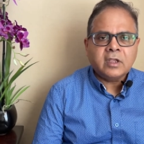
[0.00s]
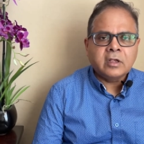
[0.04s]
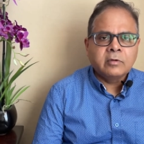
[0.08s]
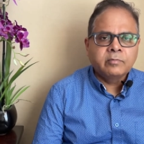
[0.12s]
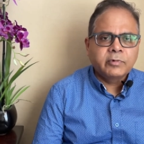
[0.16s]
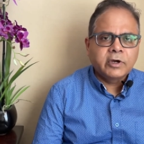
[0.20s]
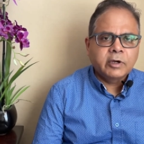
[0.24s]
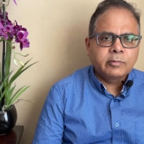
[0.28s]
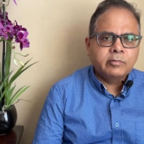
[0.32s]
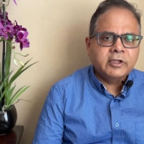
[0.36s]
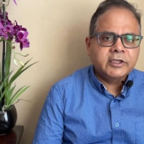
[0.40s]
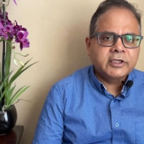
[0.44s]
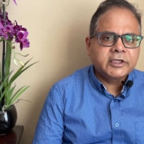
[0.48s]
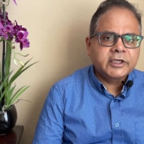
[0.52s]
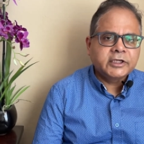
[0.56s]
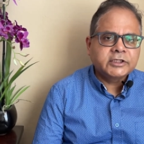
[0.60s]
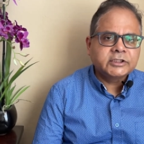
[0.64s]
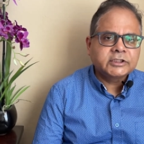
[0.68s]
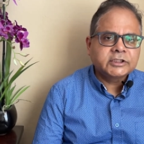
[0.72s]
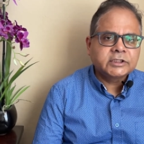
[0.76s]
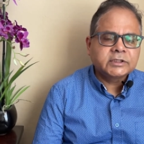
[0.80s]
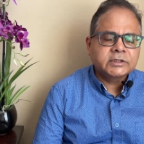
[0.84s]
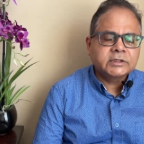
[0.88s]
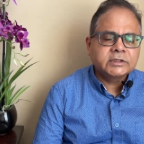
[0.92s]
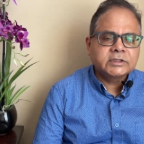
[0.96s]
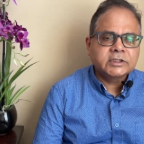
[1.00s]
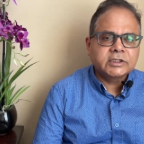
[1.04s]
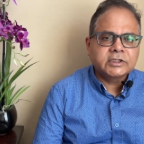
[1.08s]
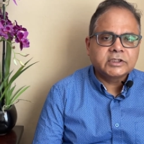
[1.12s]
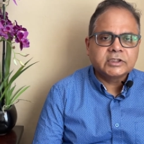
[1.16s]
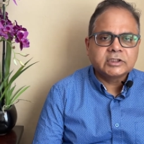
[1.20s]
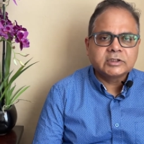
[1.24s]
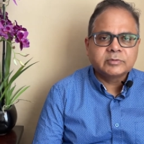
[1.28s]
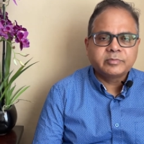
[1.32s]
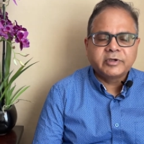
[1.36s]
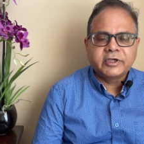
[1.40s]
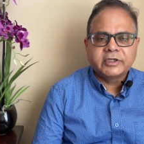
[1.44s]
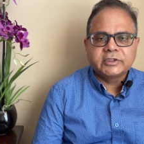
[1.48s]
publications. It
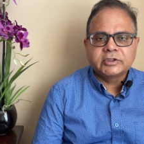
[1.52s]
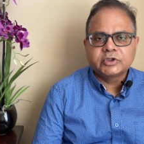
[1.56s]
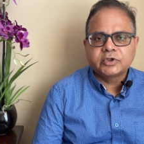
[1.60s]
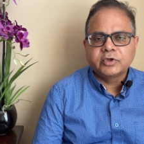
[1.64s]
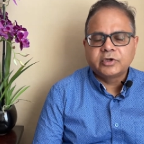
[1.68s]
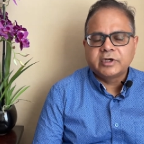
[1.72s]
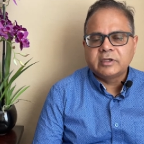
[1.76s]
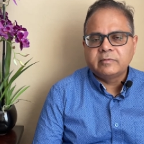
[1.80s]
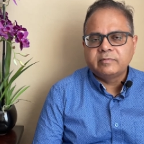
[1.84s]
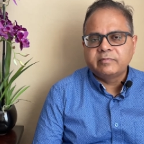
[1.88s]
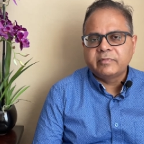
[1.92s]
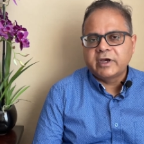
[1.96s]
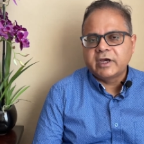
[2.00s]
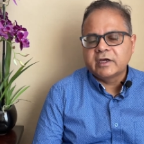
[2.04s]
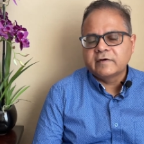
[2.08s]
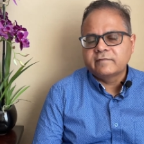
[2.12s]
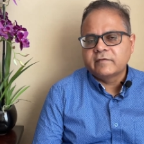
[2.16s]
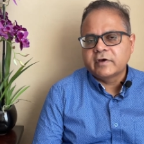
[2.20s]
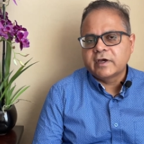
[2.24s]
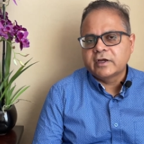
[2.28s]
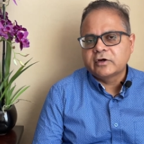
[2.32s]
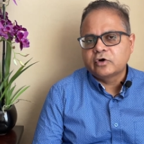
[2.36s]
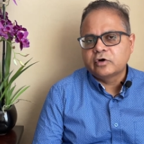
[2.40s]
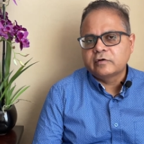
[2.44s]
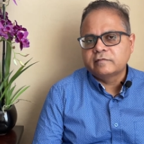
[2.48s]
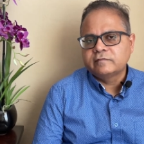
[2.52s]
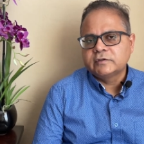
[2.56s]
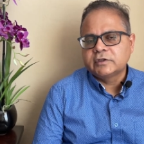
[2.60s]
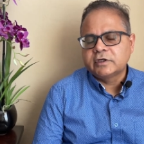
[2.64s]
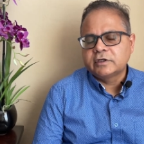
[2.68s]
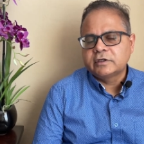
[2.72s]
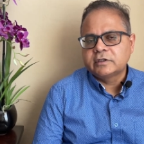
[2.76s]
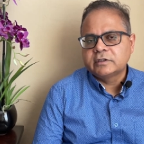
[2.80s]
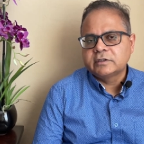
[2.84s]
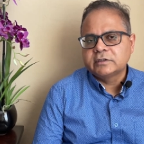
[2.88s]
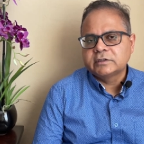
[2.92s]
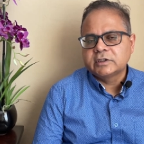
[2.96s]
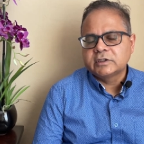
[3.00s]
is based on impact factor of
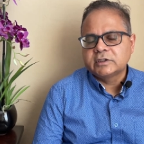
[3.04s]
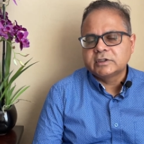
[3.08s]
journals.